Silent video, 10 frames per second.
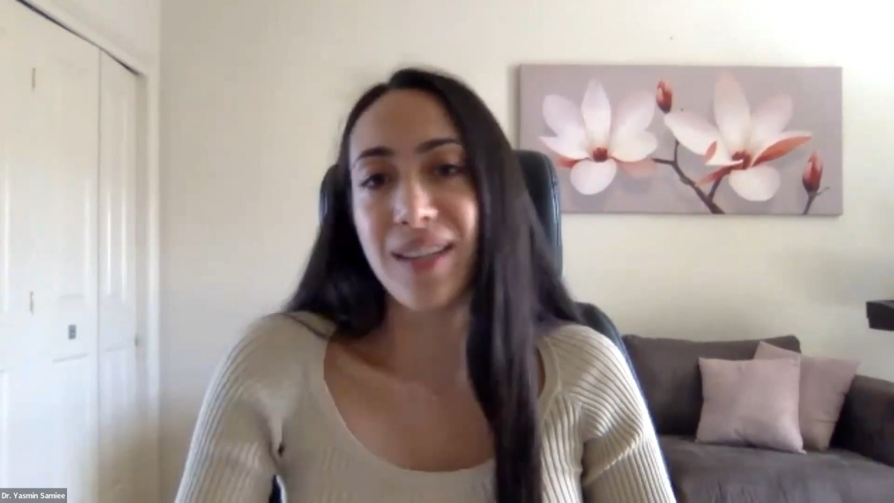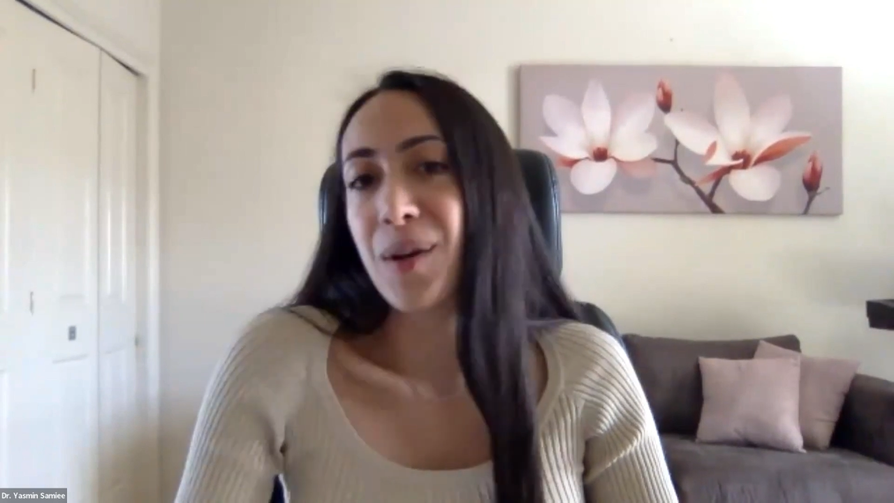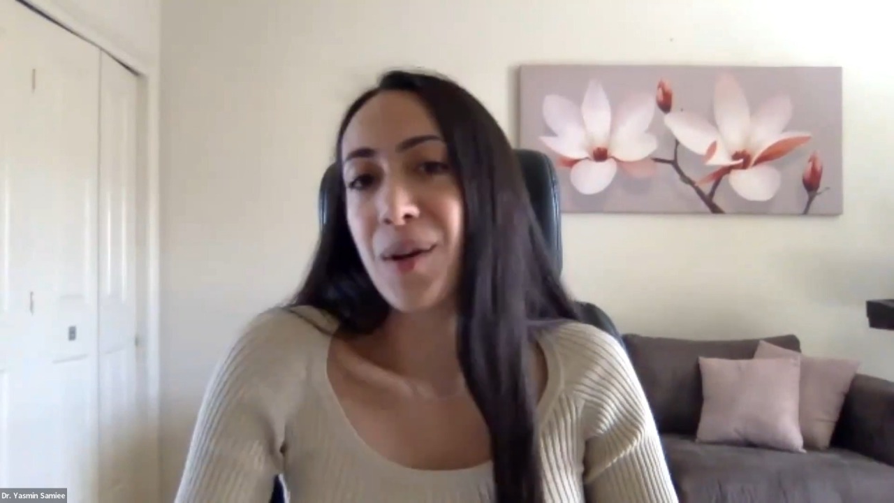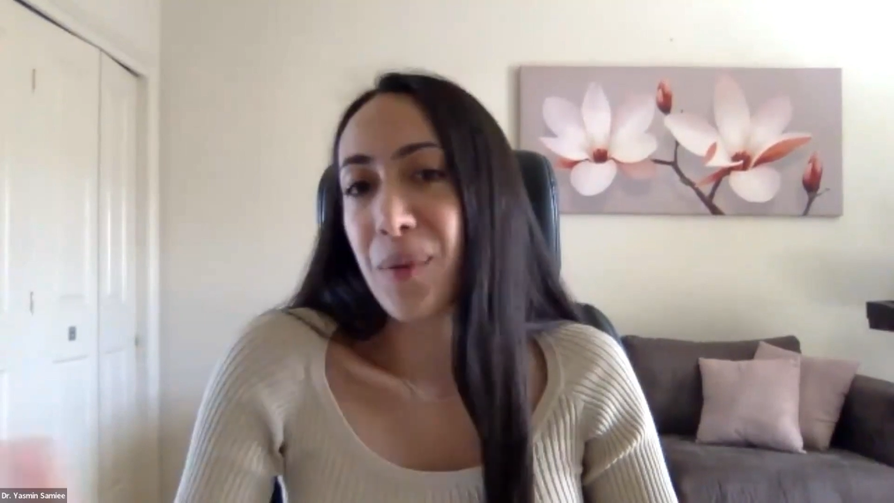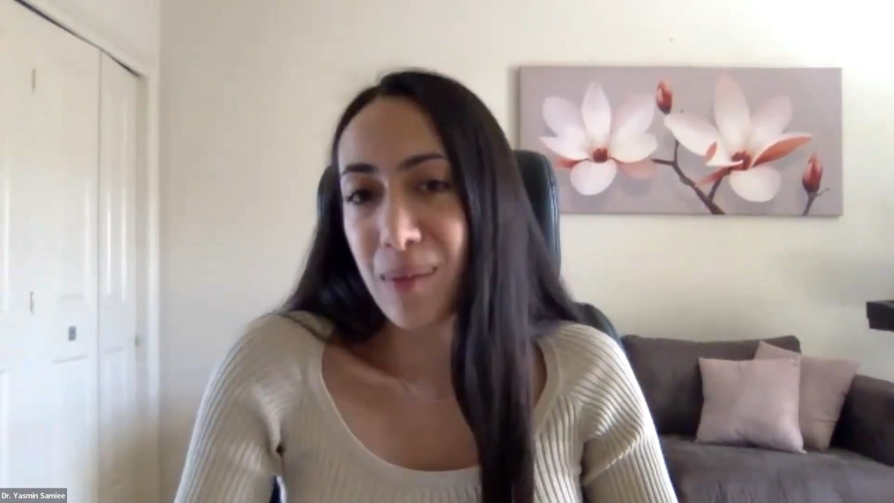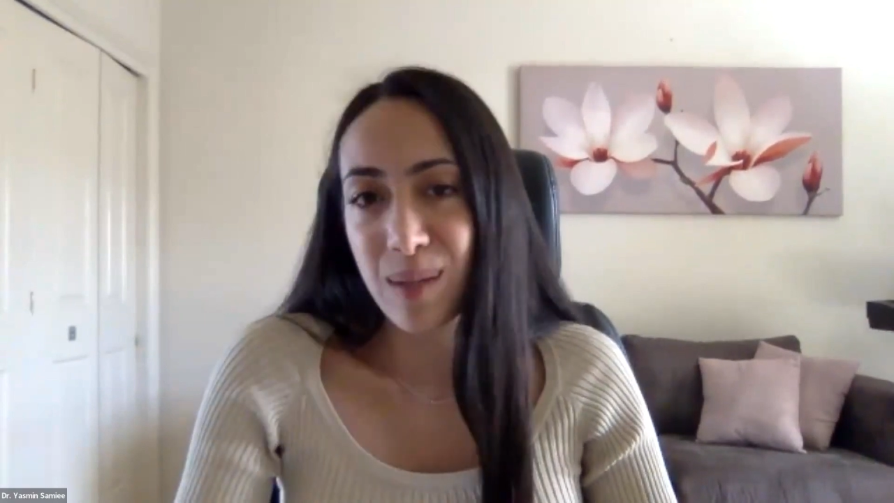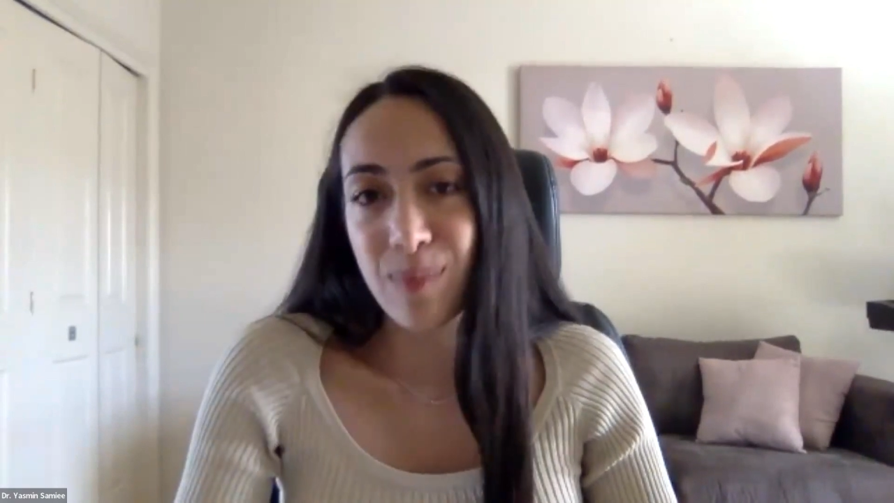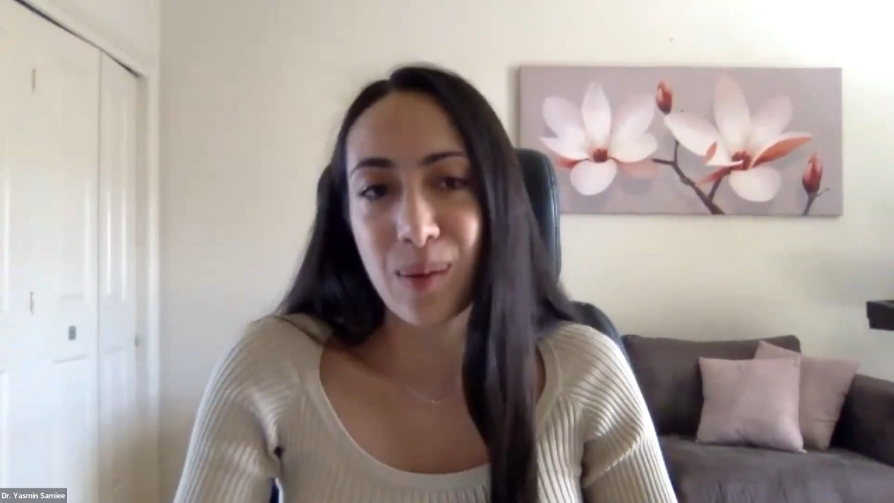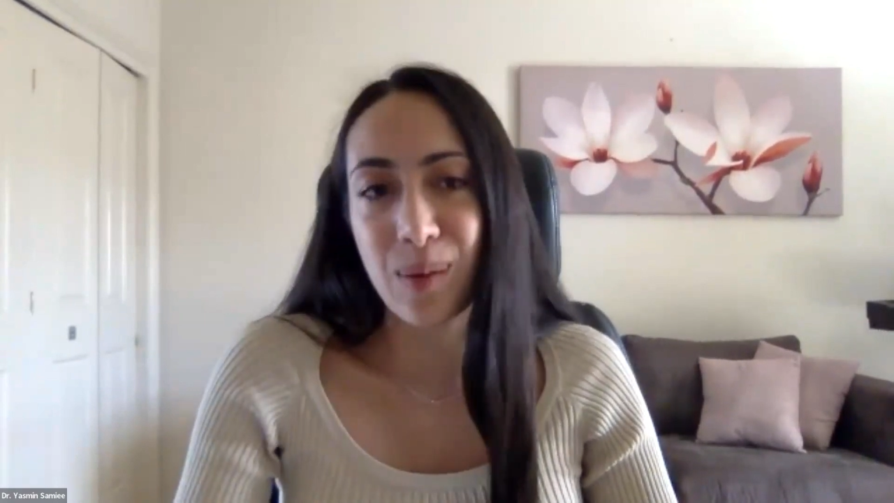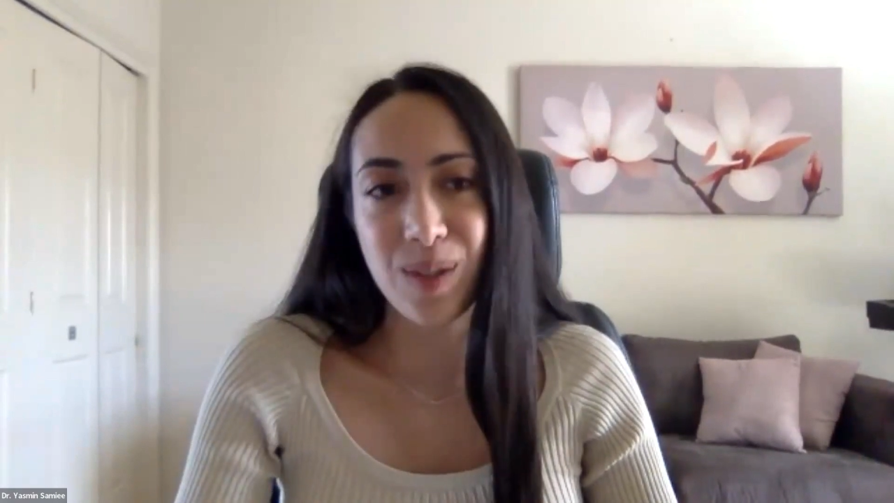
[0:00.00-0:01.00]
I know what I'm
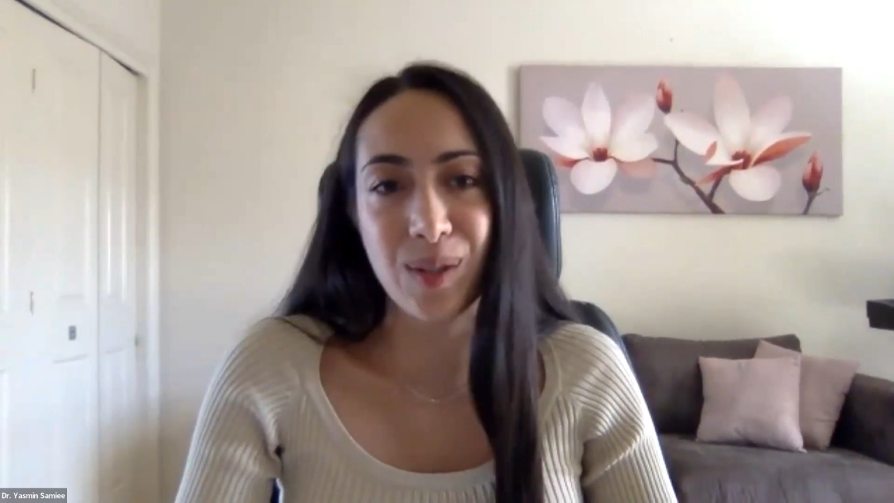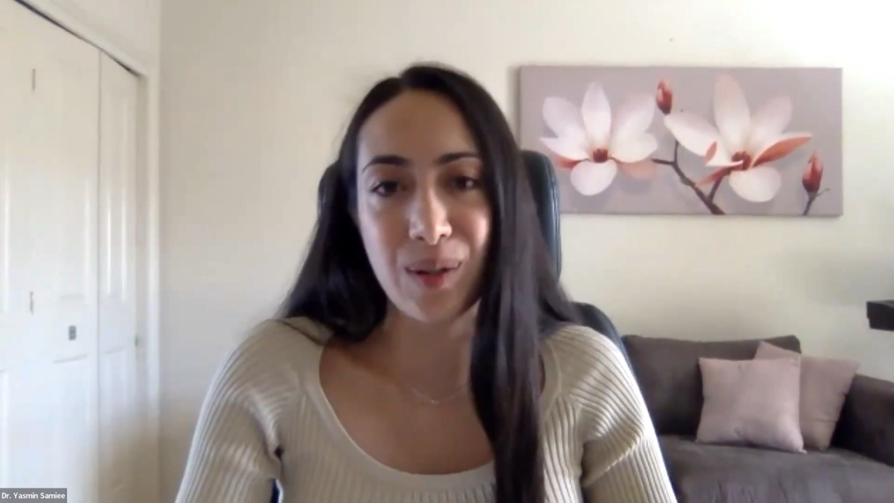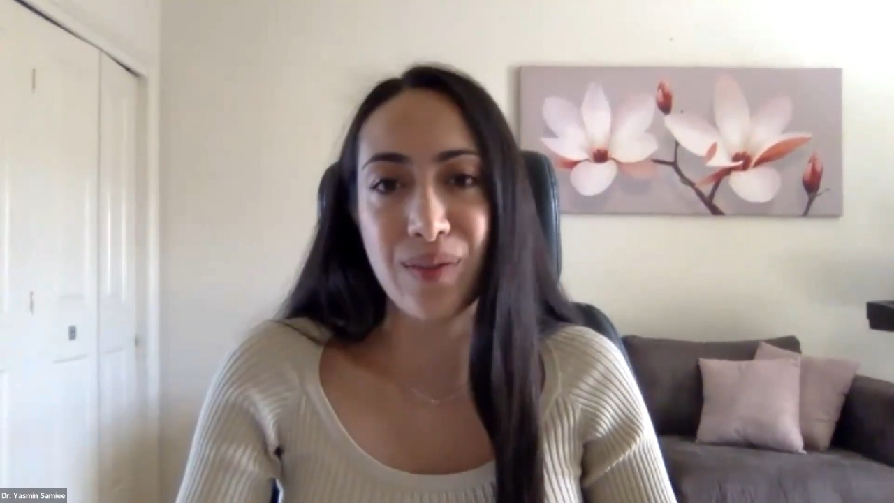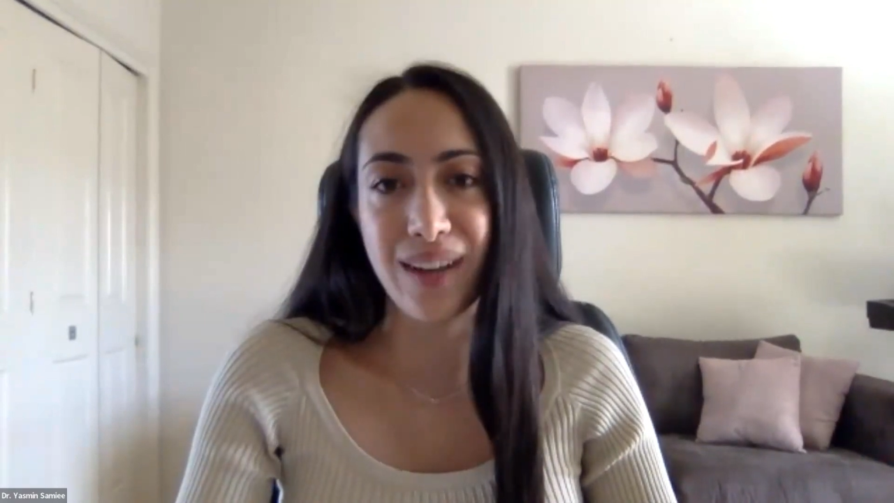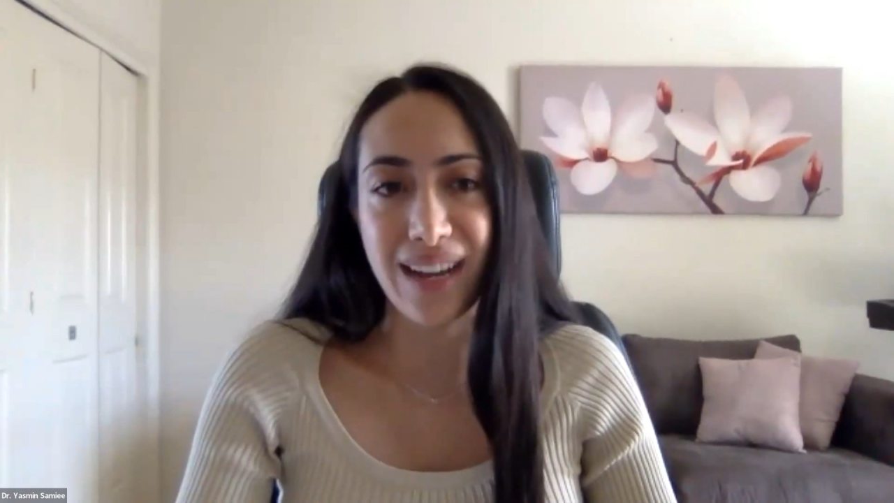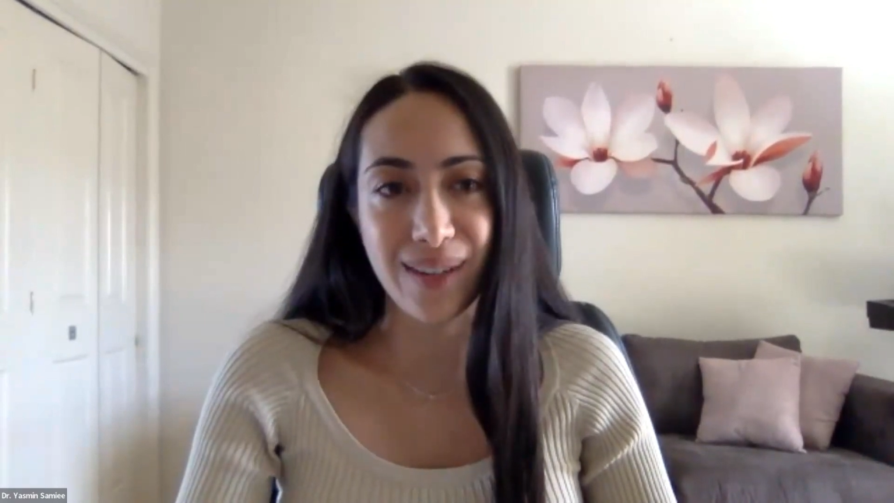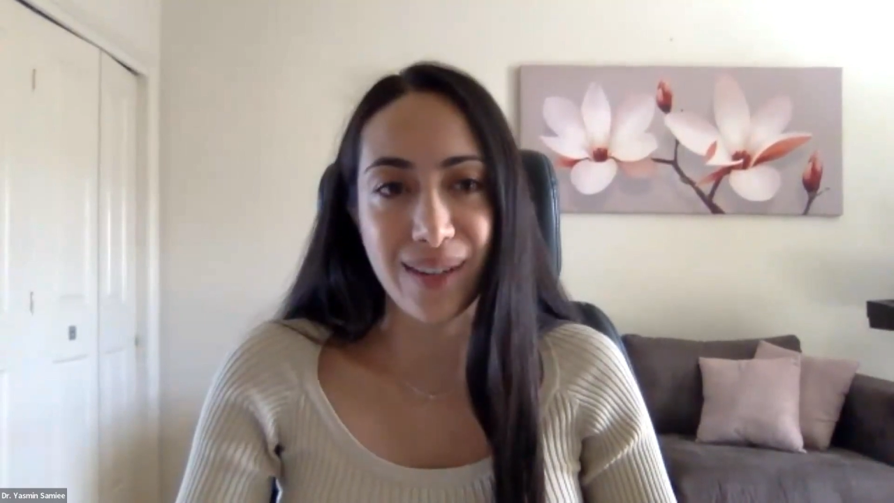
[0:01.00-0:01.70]
supposed to do if I ever